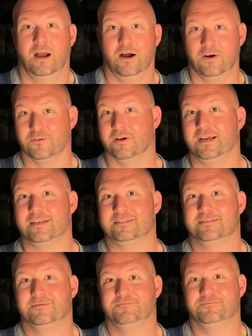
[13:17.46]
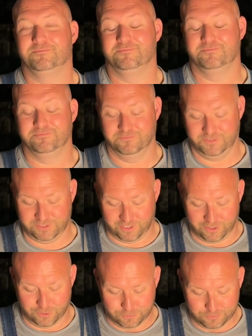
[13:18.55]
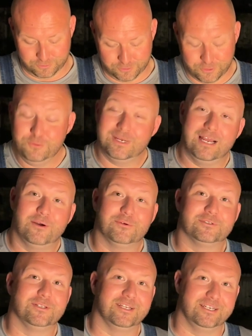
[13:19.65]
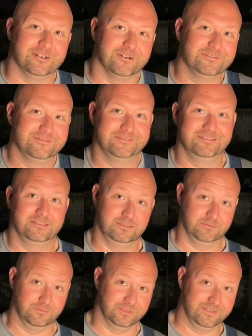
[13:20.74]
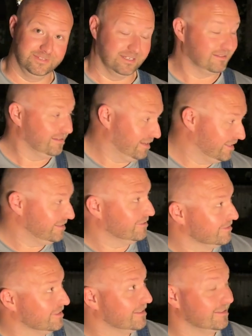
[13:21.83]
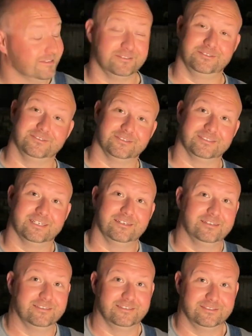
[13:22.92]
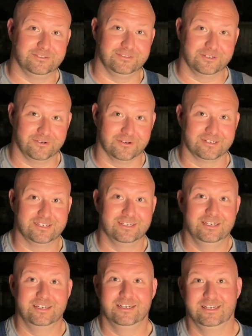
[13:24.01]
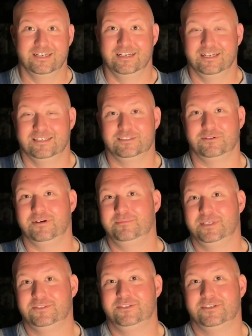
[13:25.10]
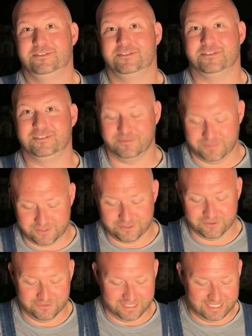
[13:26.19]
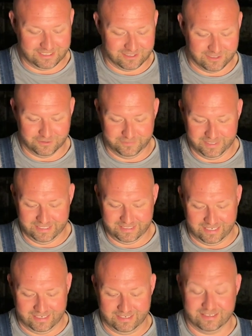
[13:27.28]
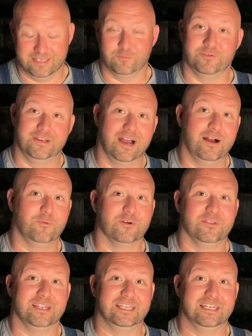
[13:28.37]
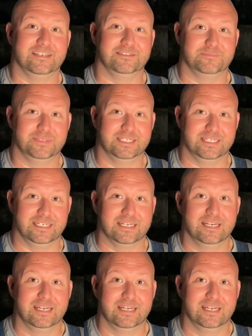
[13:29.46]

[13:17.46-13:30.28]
All right, so 2 hours later, we've got the lights on out here, as you can tell, and it's dark. So I misjudged the temperature on these a little bit, and they were not where they needed to be.